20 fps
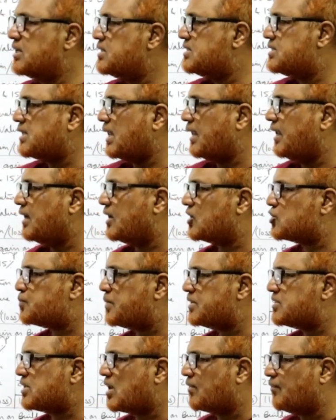Selling
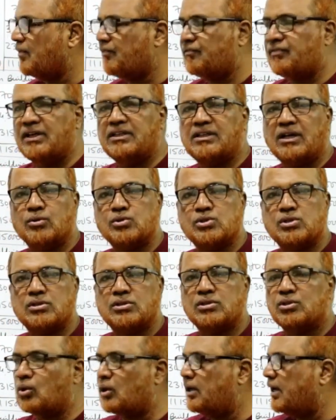expense are
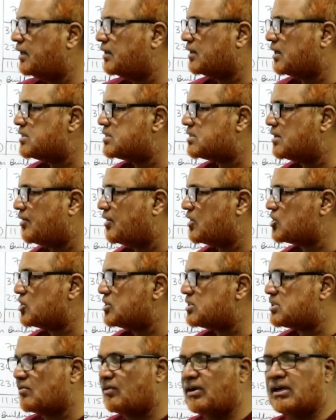50,000, so net
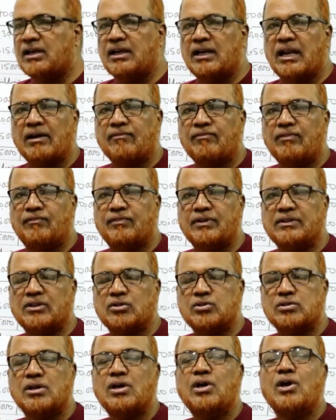consideration 17 lakh 50,000.